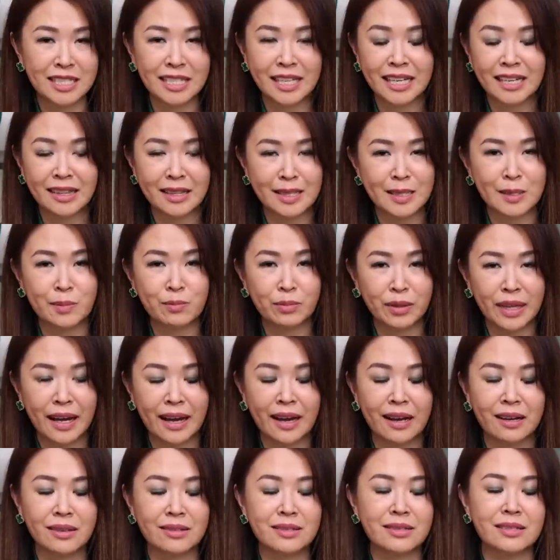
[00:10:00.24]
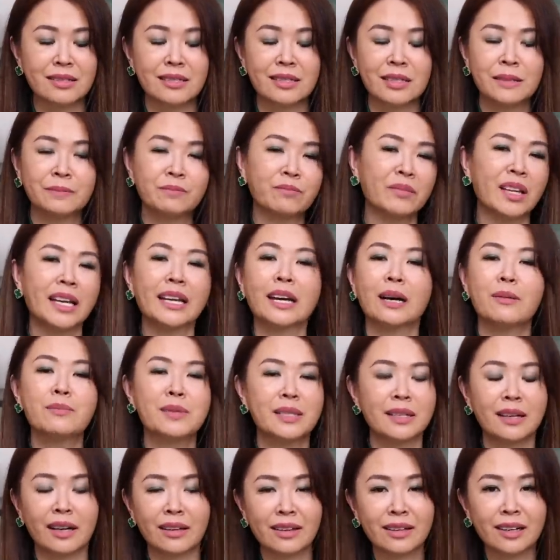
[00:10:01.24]
to get this blouse. It comes
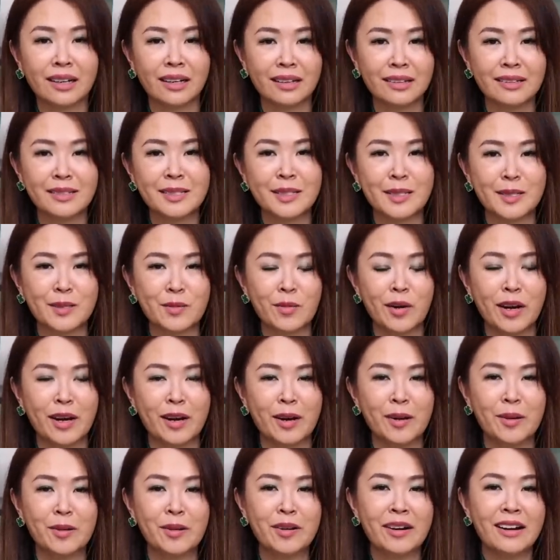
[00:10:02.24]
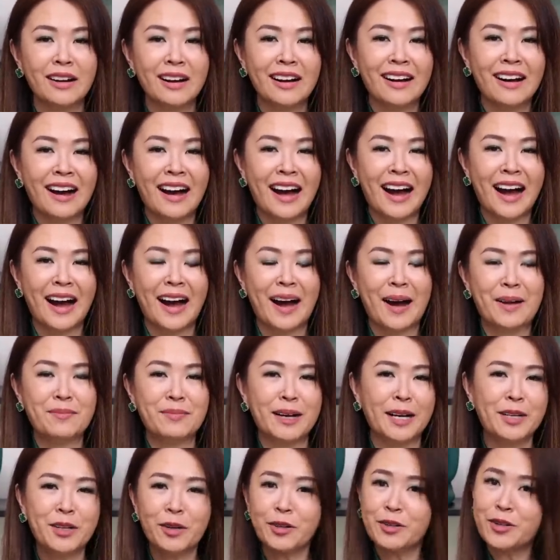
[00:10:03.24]
in other colors as well. Um,
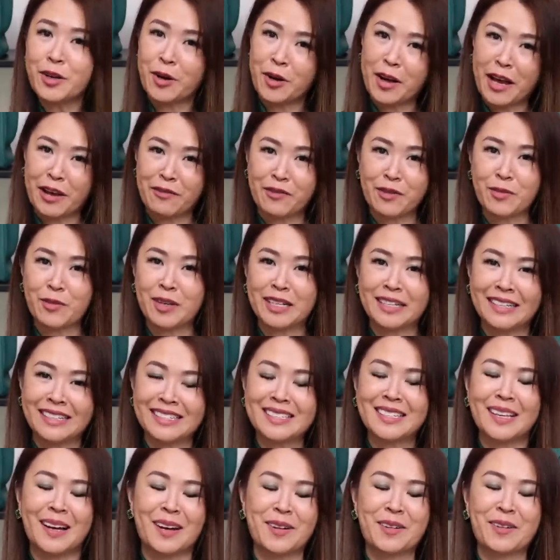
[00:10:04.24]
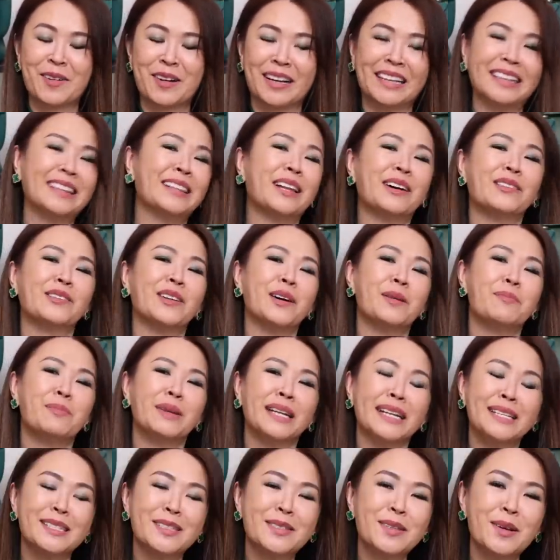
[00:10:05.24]
I know not everyone is a green lover,
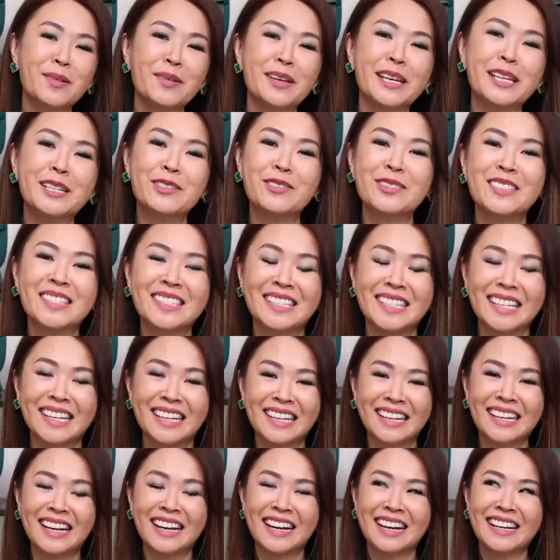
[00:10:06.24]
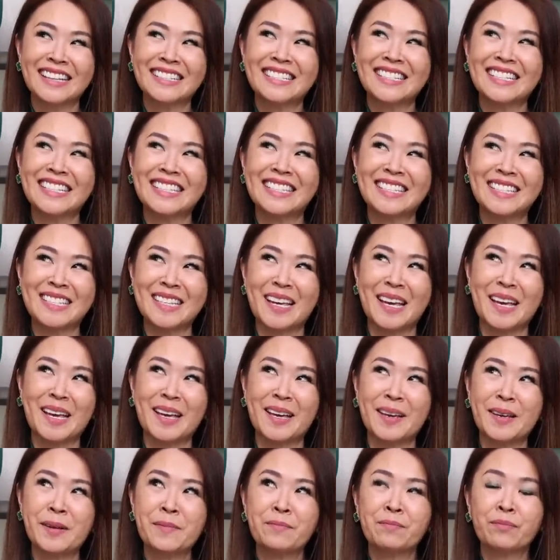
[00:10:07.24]
but it's so interesting to
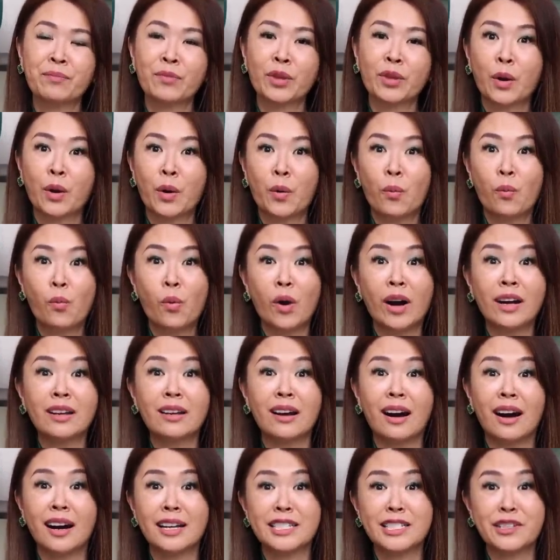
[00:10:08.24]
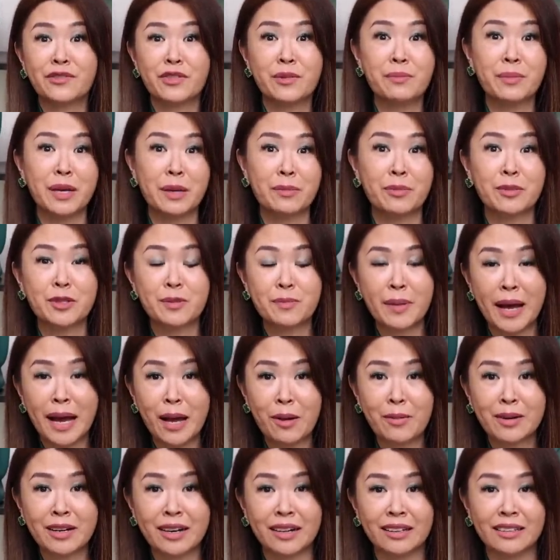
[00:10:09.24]
see what are different people's
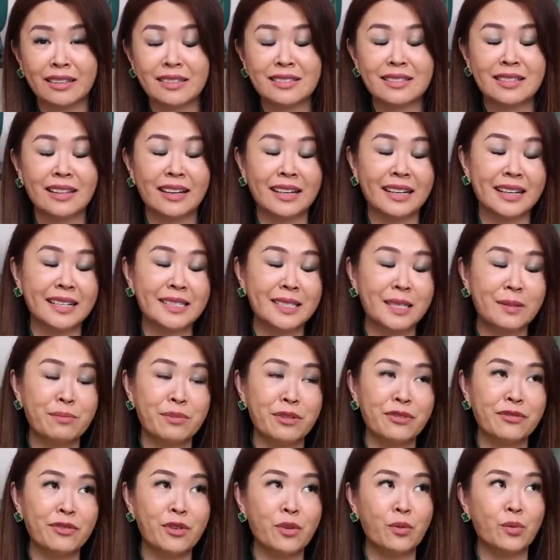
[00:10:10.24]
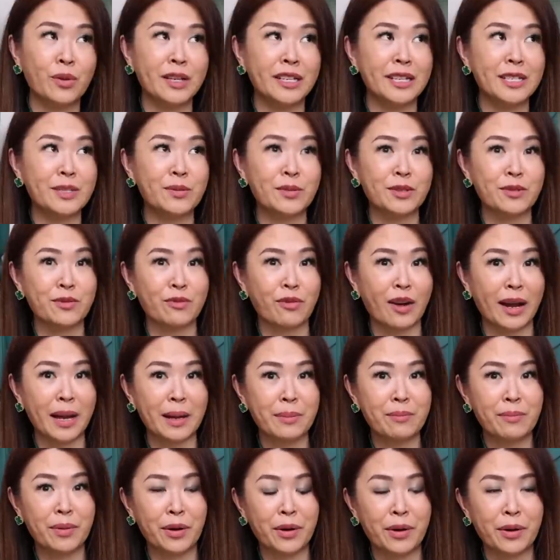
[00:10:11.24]
power colors. Like I said before, Winnie's was
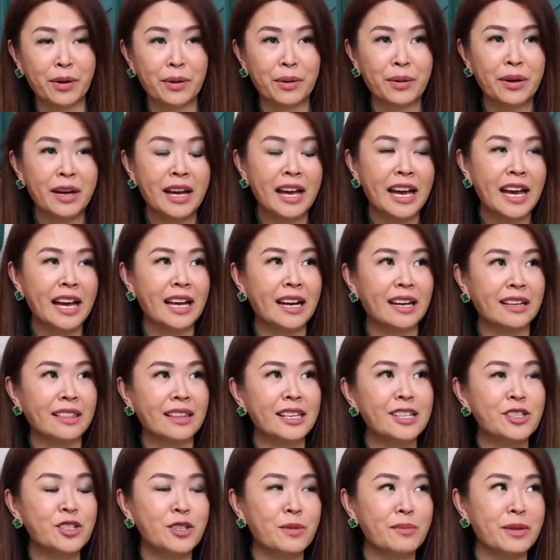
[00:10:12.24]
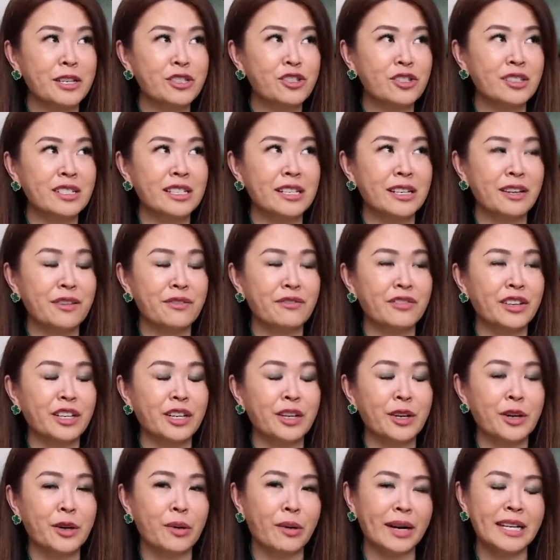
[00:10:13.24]
rainbow, and I think she mentioned in her
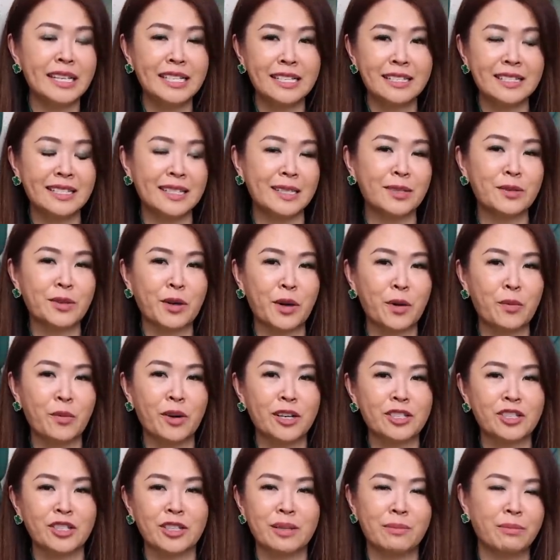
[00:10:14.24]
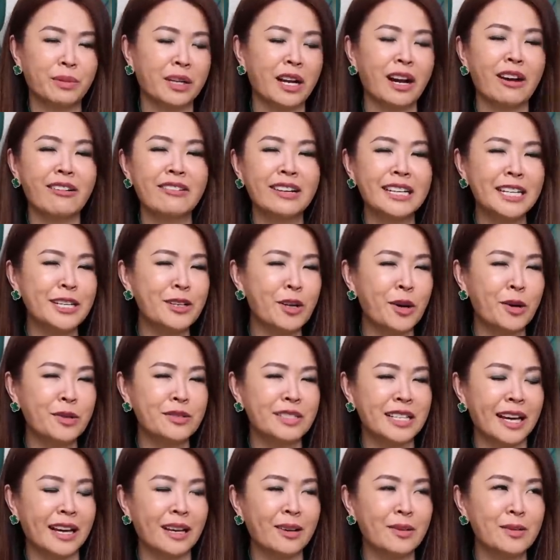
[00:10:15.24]
video, I need to still go watch it, but I already know
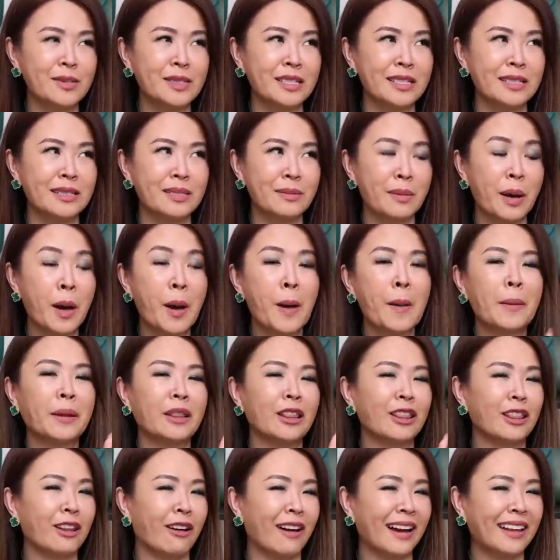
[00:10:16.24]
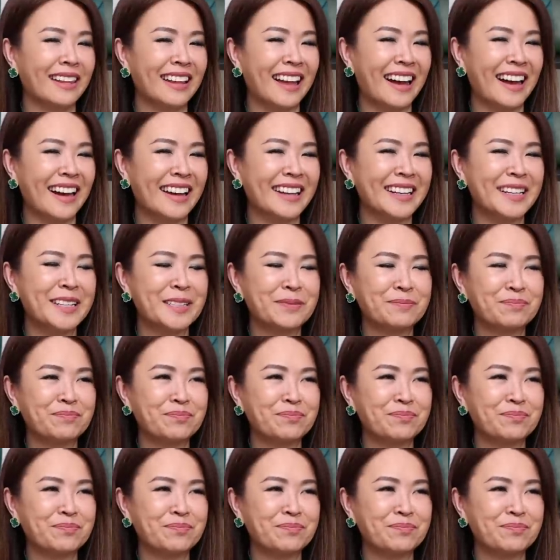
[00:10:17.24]
Dale's is lilac,